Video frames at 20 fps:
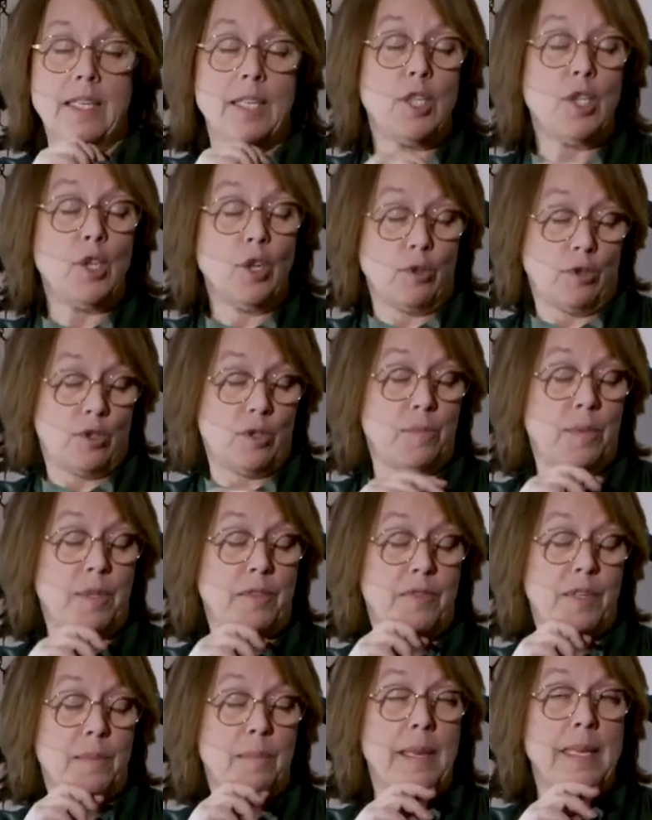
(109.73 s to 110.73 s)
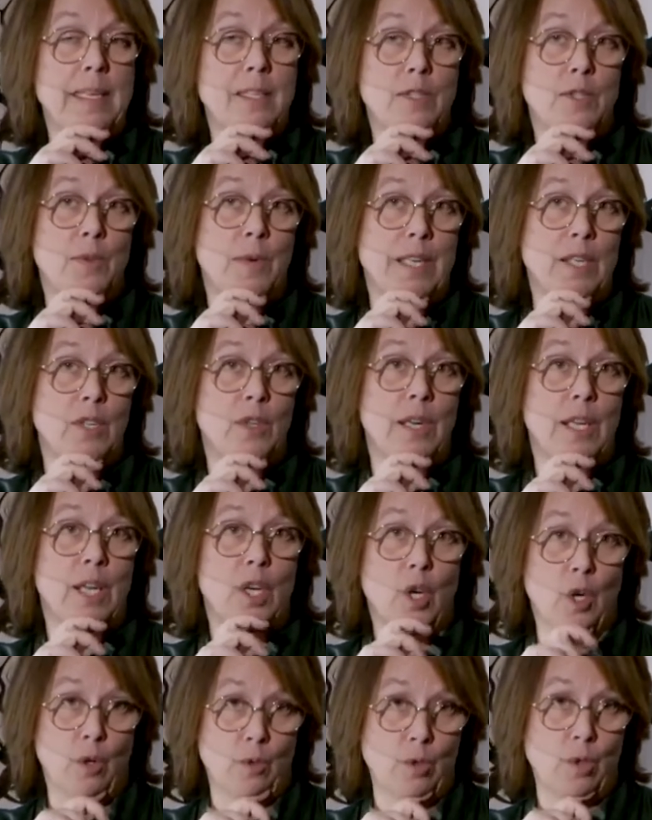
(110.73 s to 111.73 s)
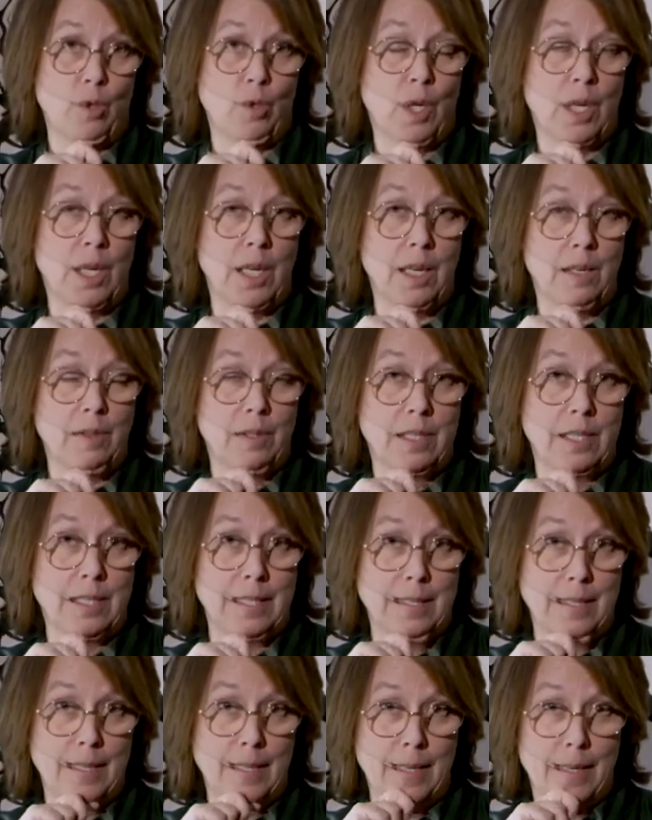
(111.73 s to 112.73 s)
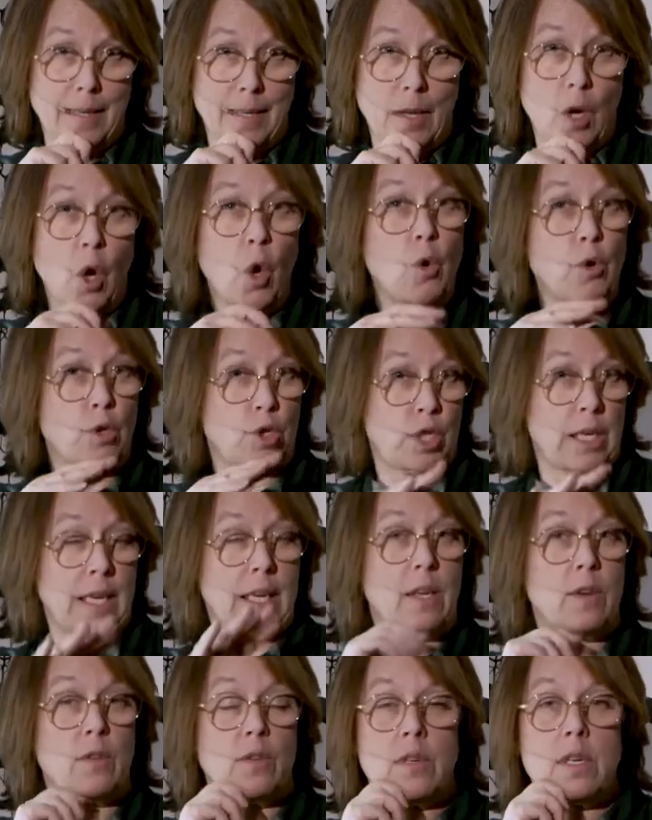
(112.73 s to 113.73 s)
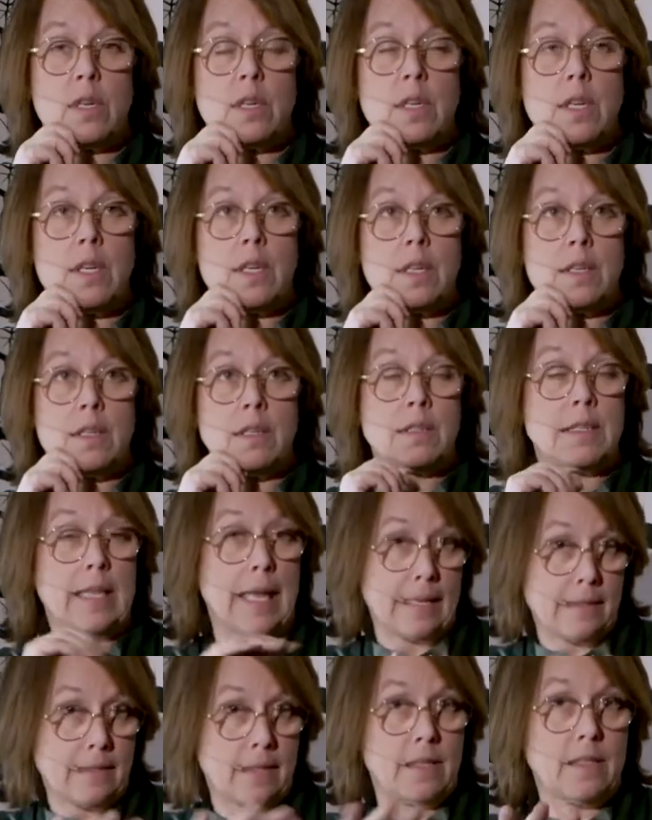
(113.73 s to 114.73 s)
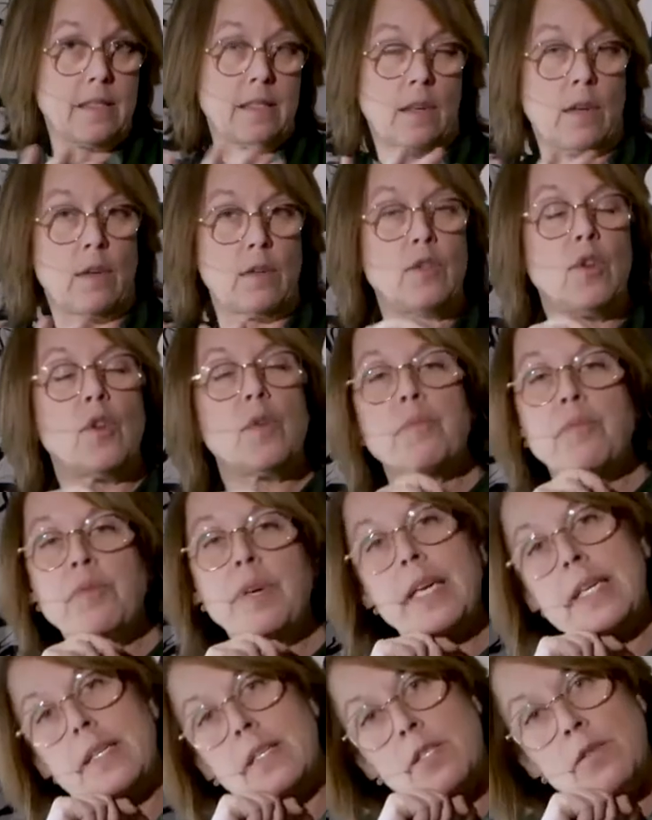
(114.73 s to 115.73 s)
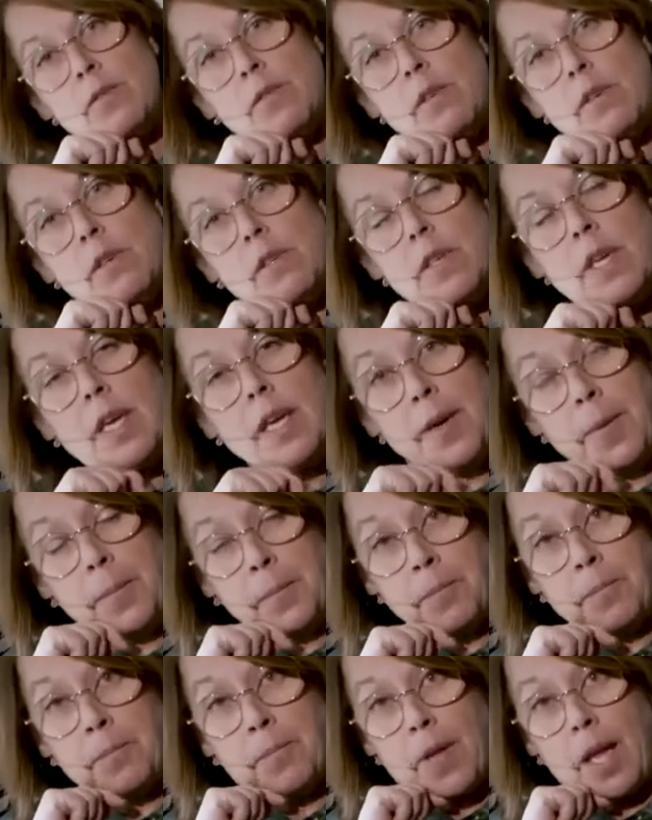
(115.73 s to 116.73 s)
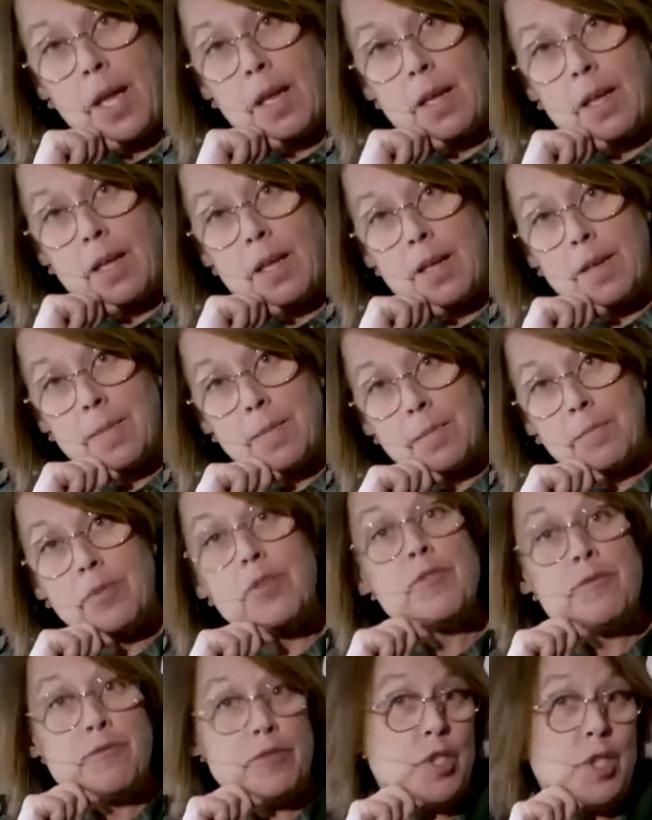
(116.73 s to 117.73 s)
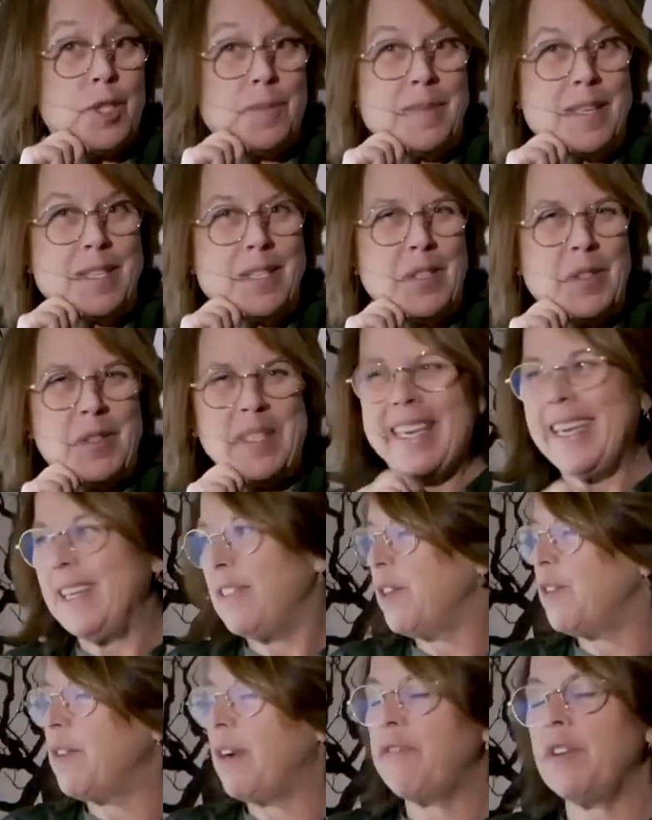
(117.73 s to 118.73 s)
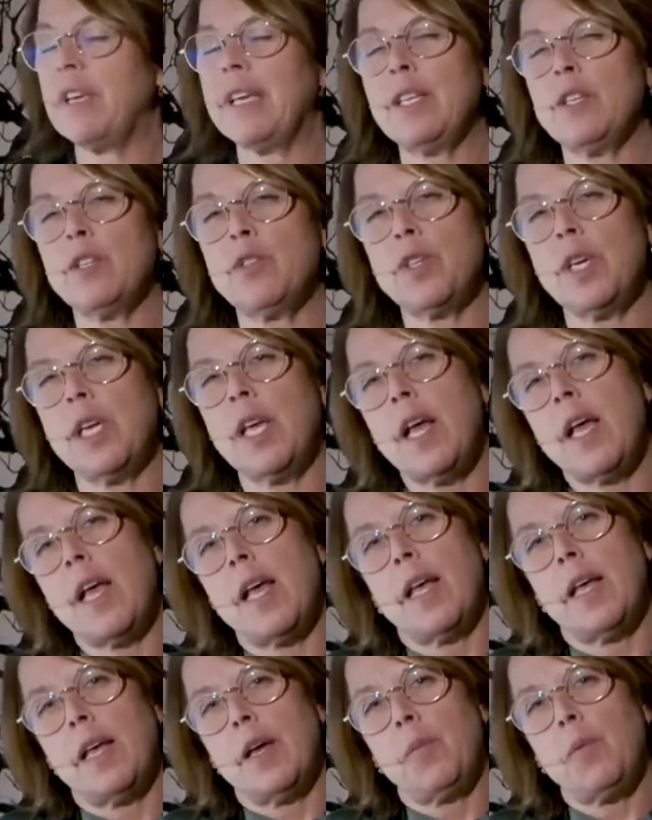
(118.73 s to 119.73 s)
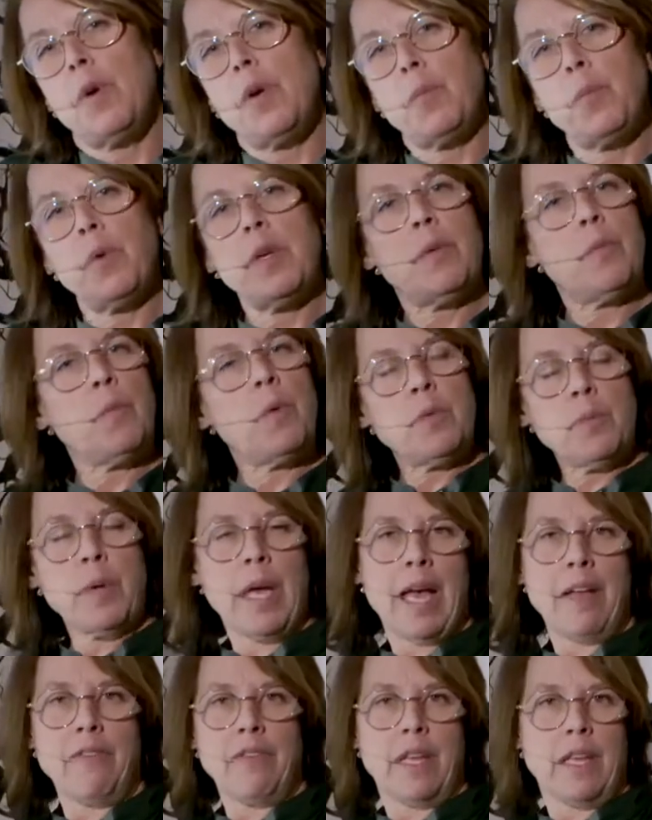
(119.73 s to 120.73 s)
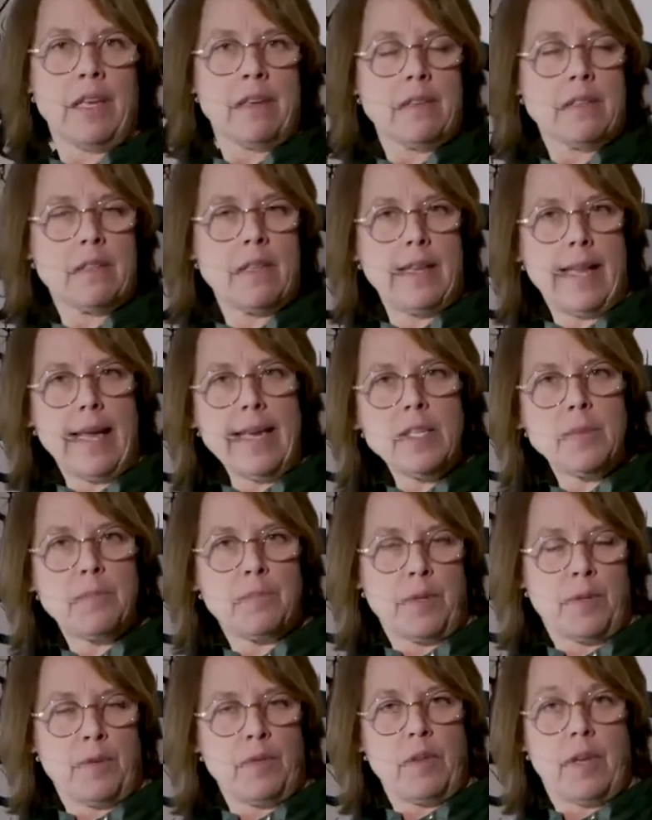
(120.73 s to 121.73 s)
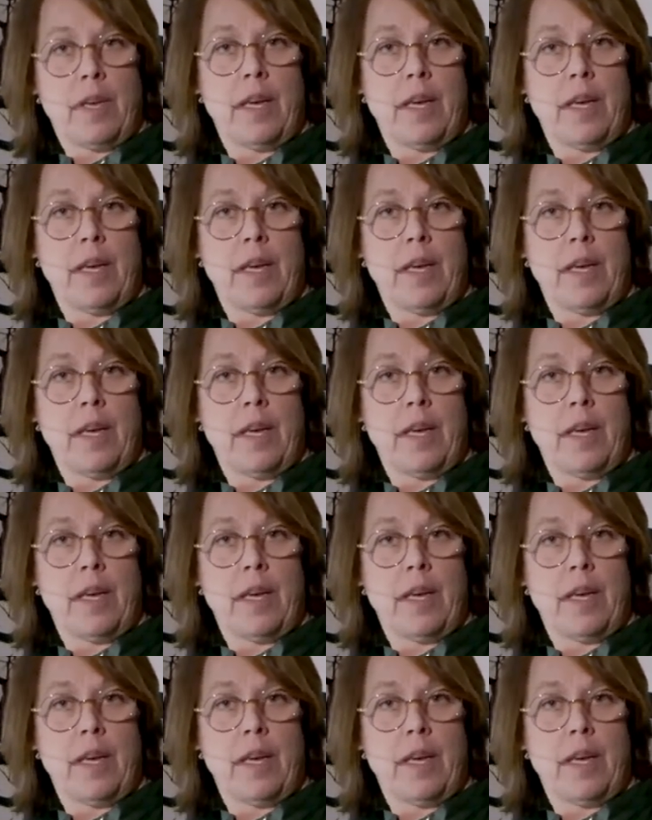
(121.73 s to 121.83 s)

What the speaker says: Not the perfect place to actually code your colors in or check your standard on your prints or proofs, as you say in the graphic industry. What we have here is a light booth.